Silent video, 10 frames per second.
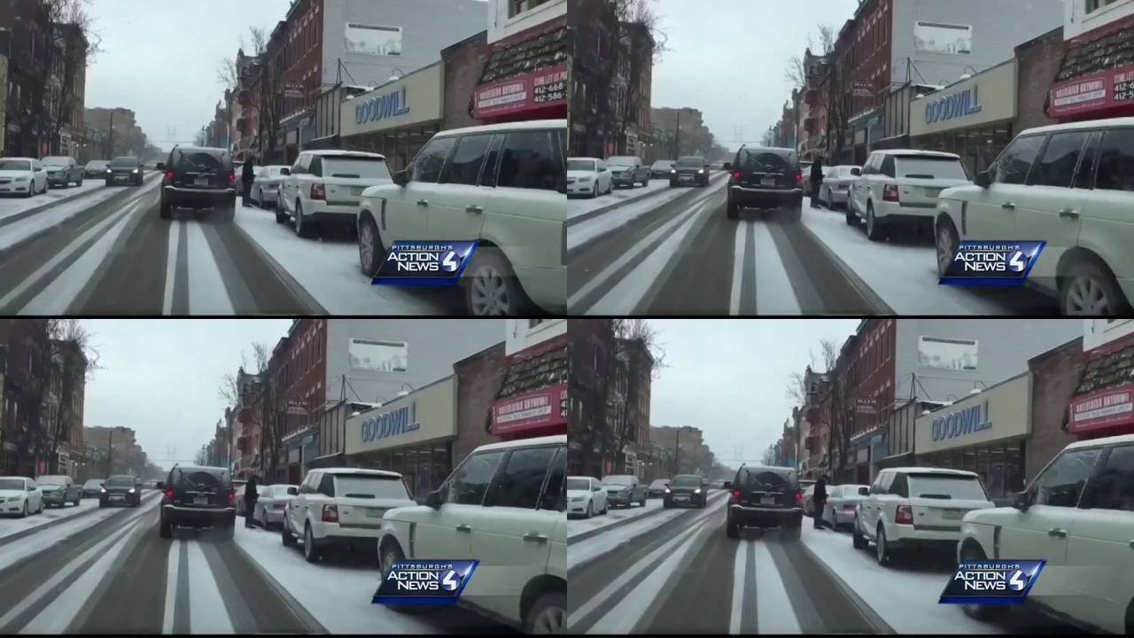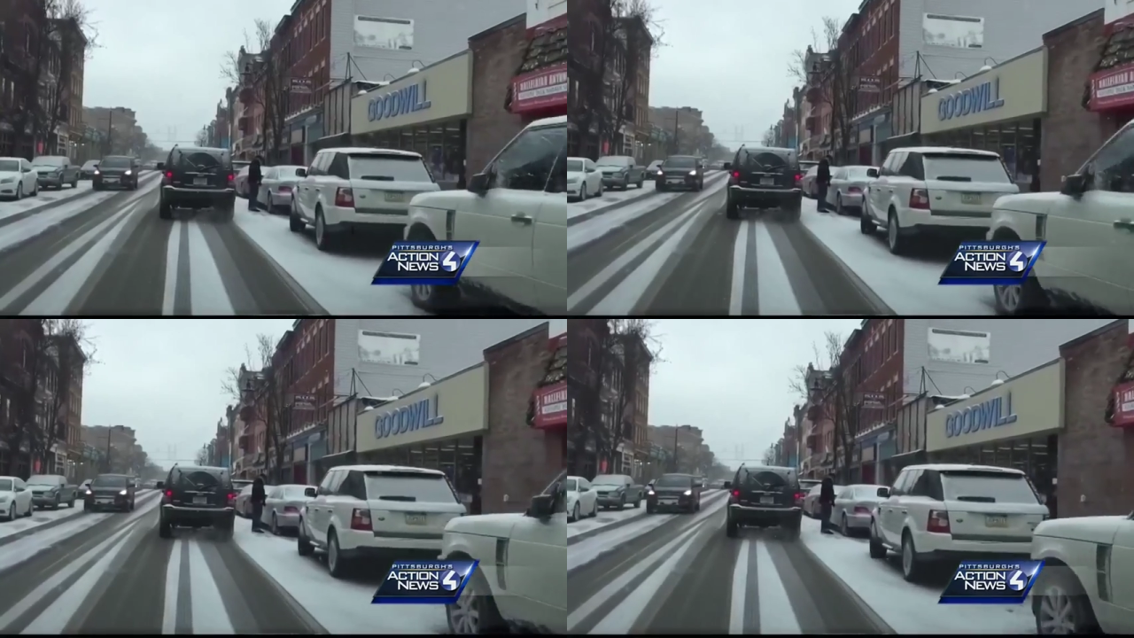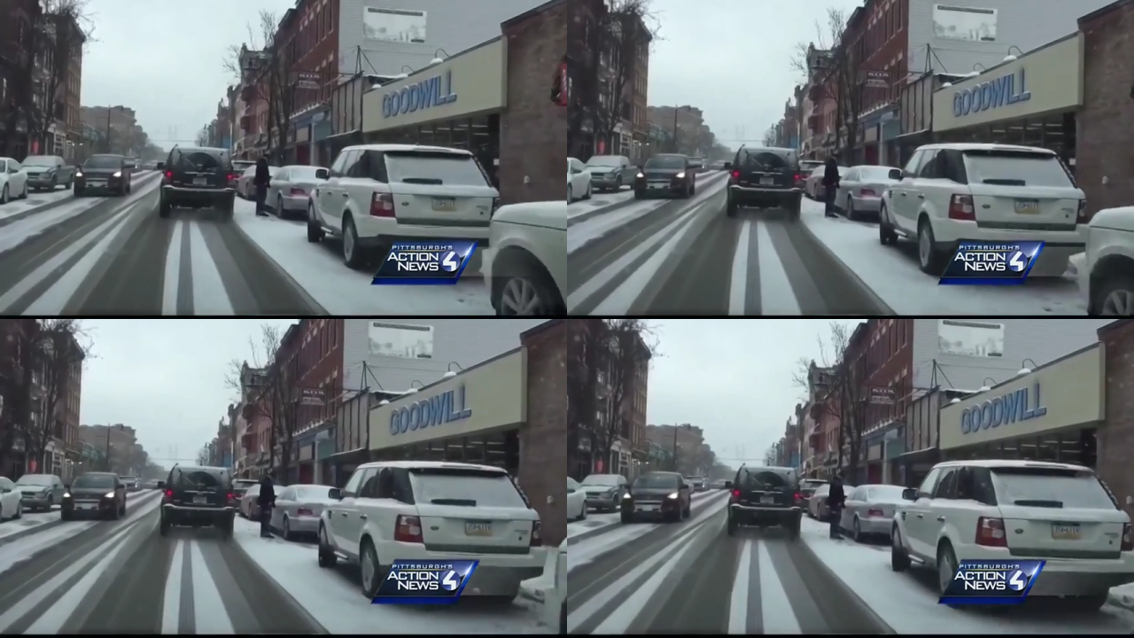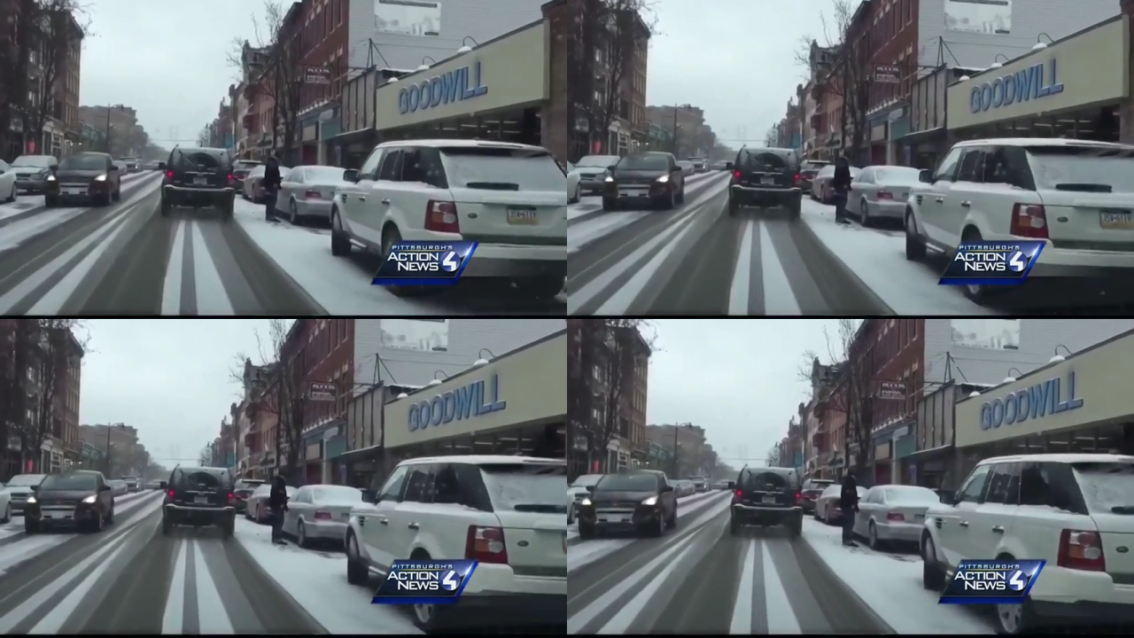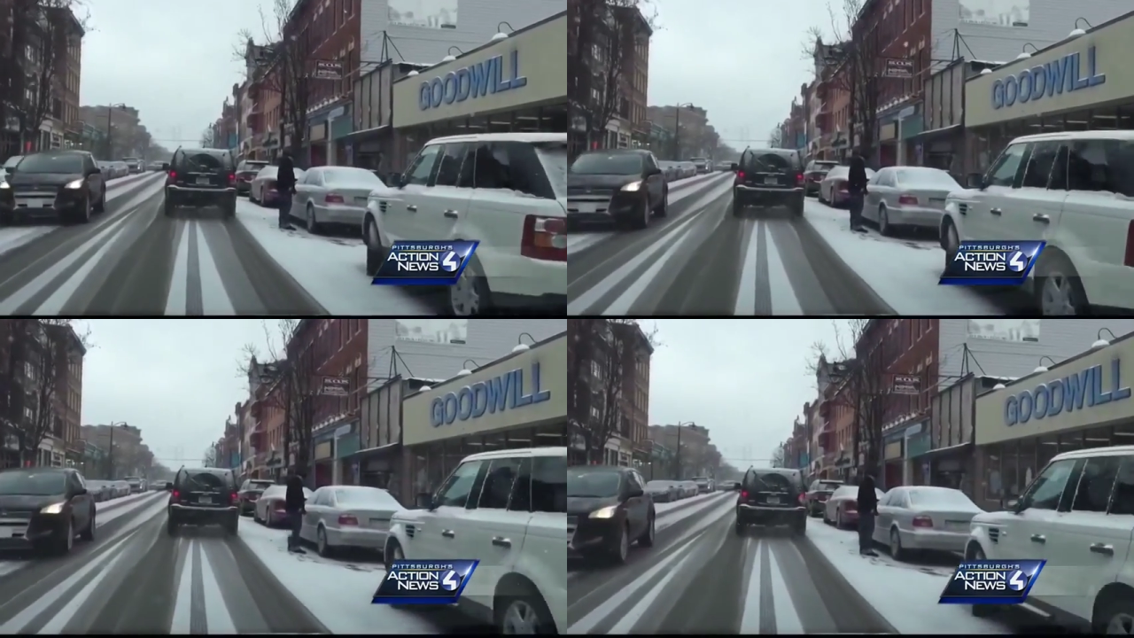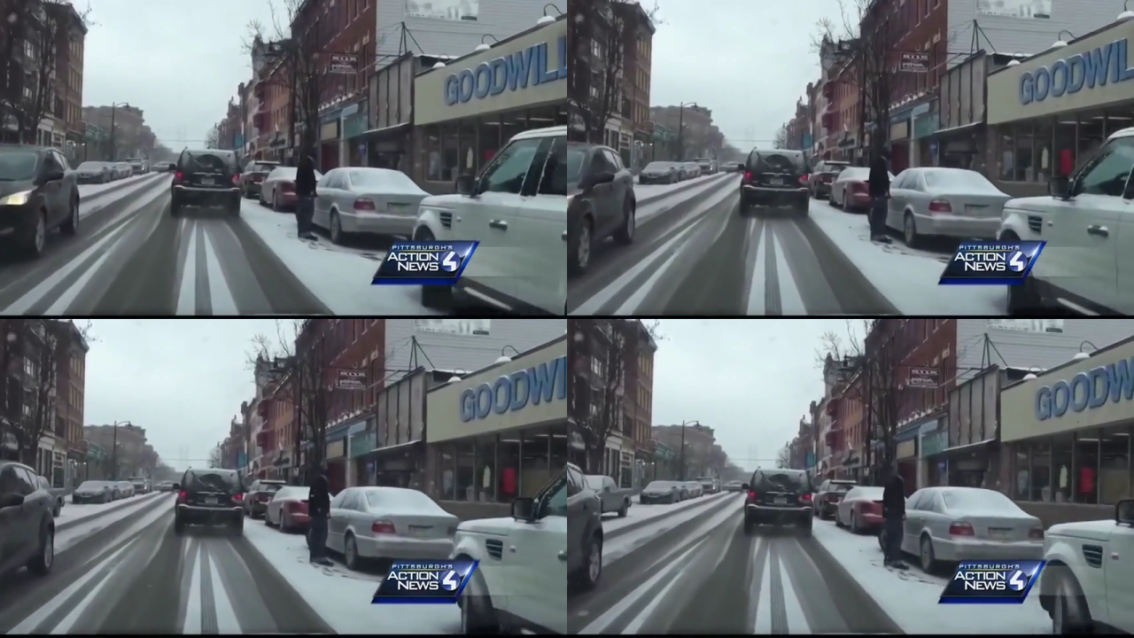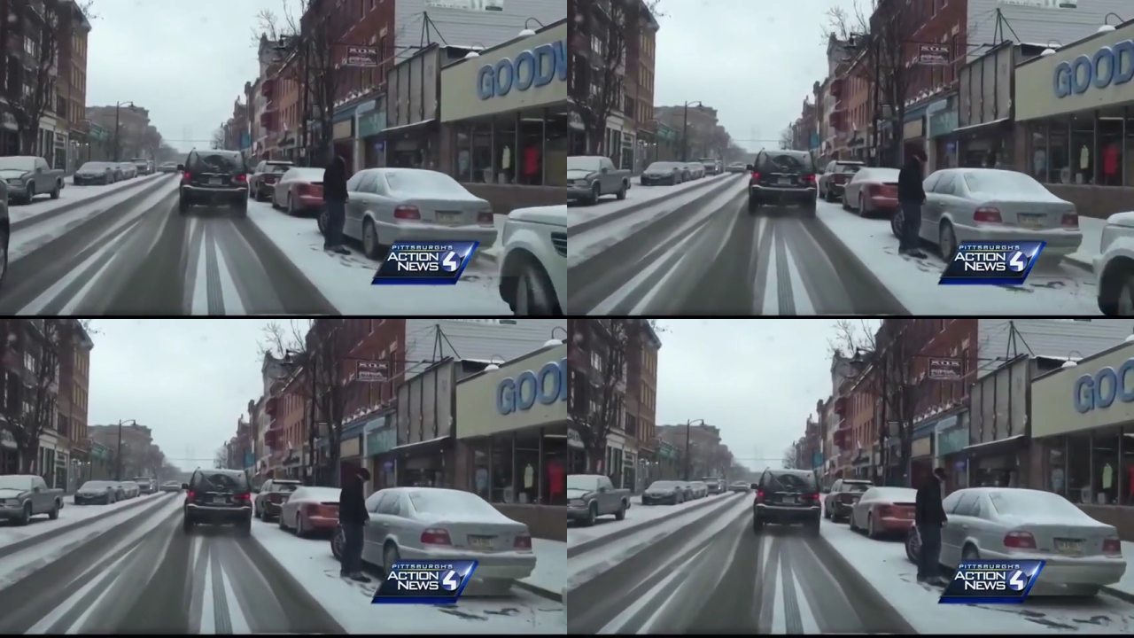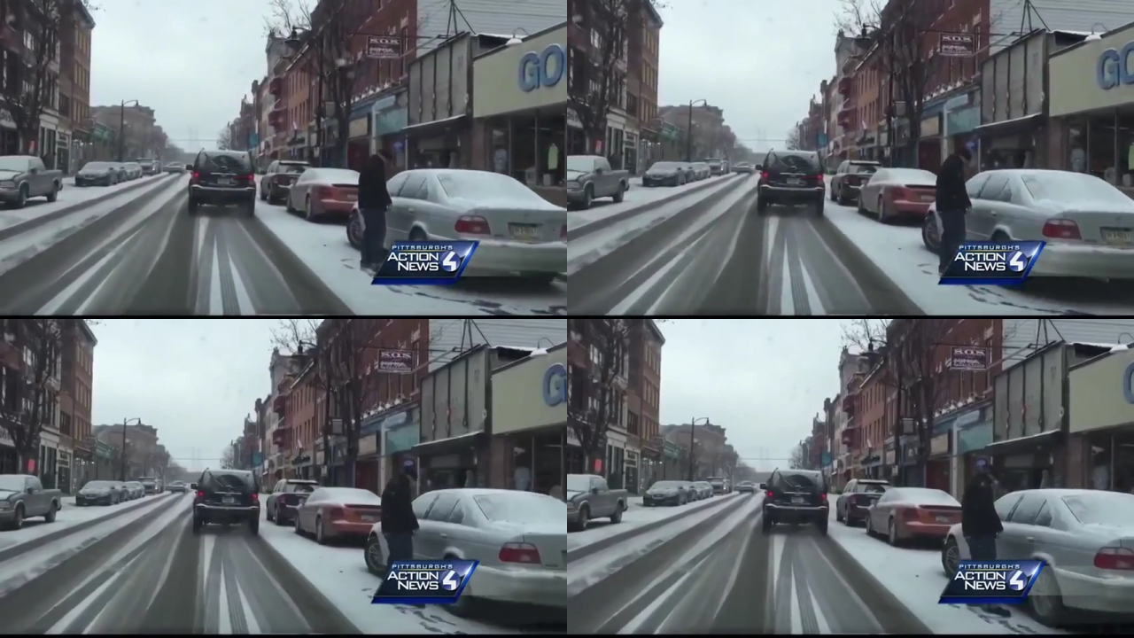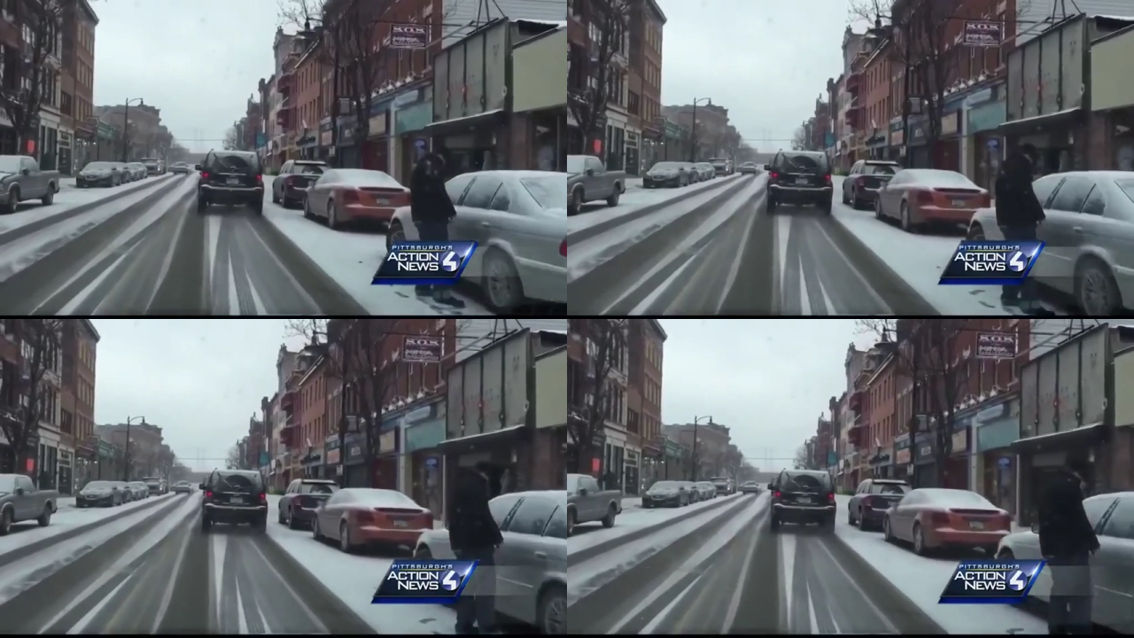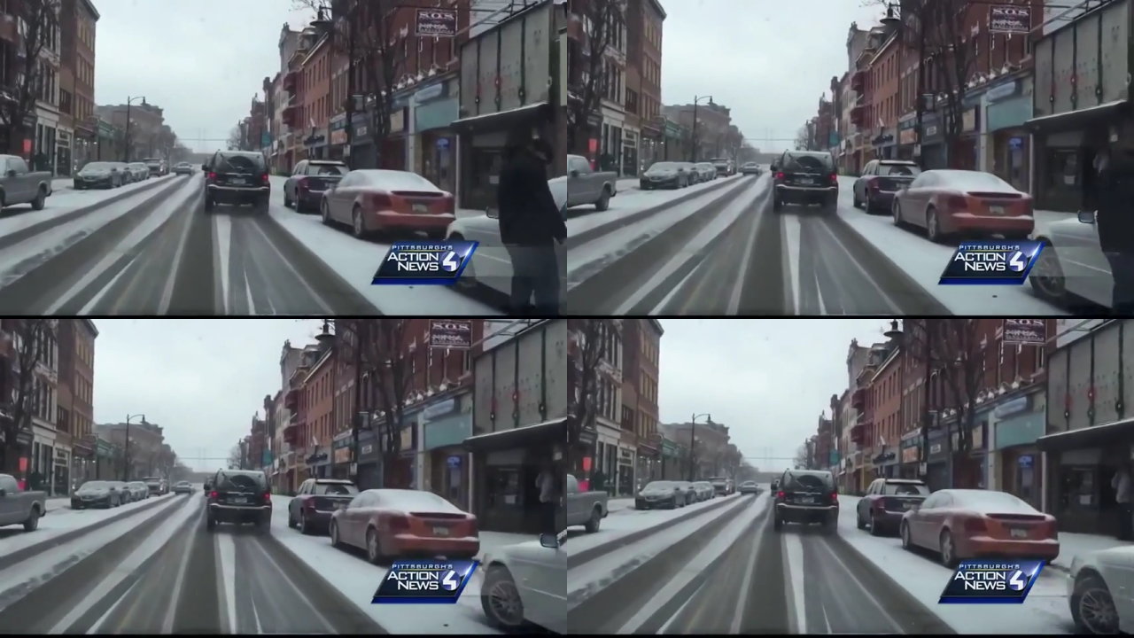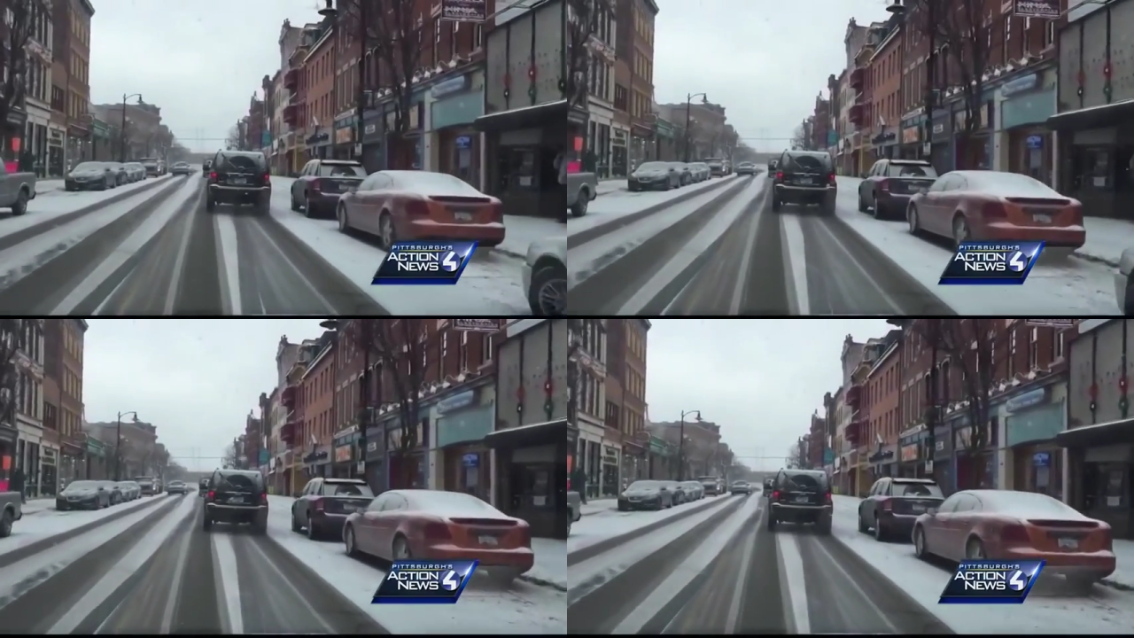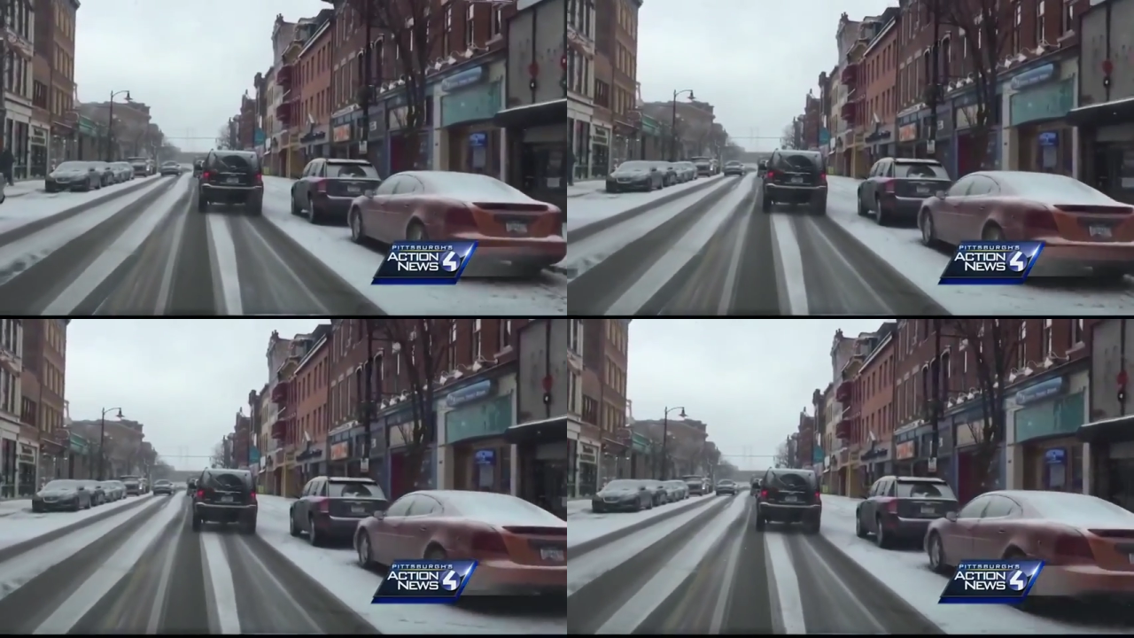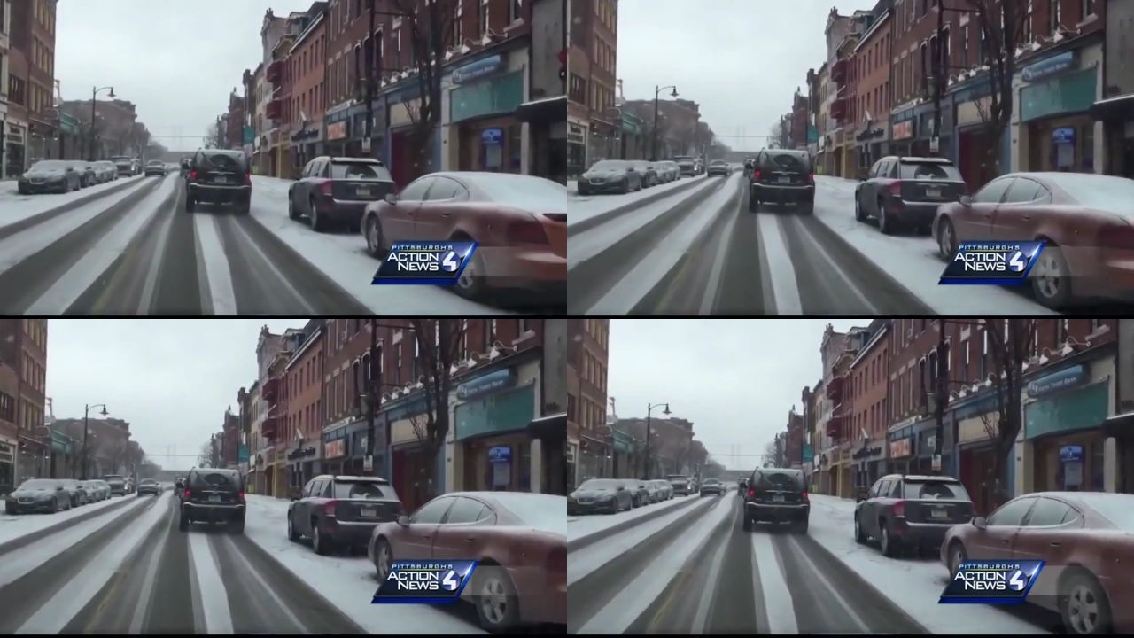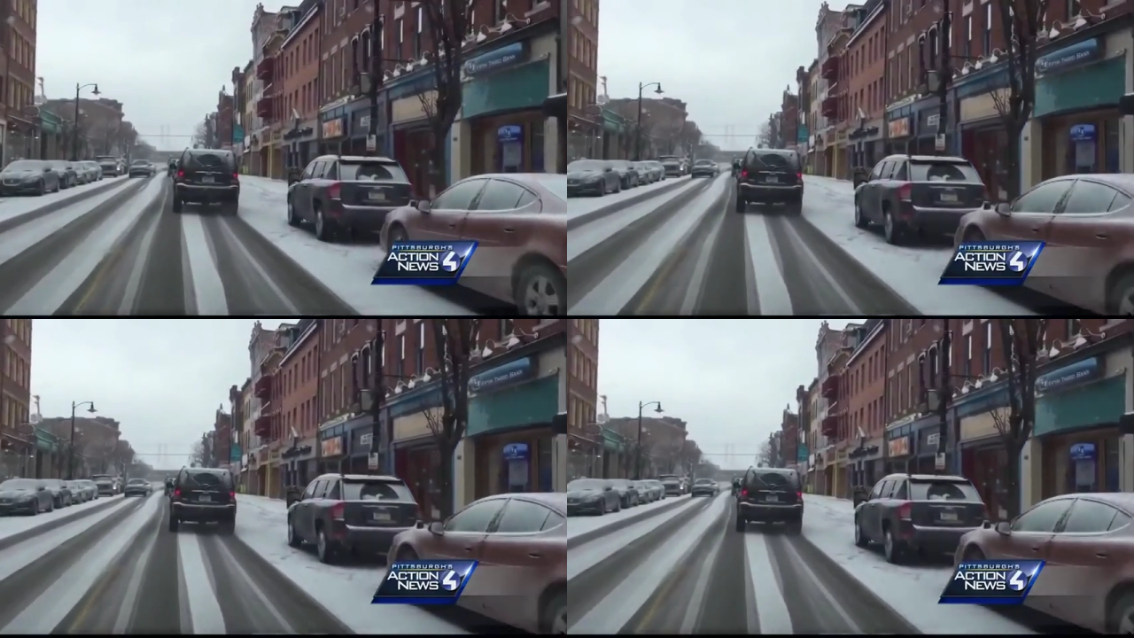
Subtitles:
(no speaker visible)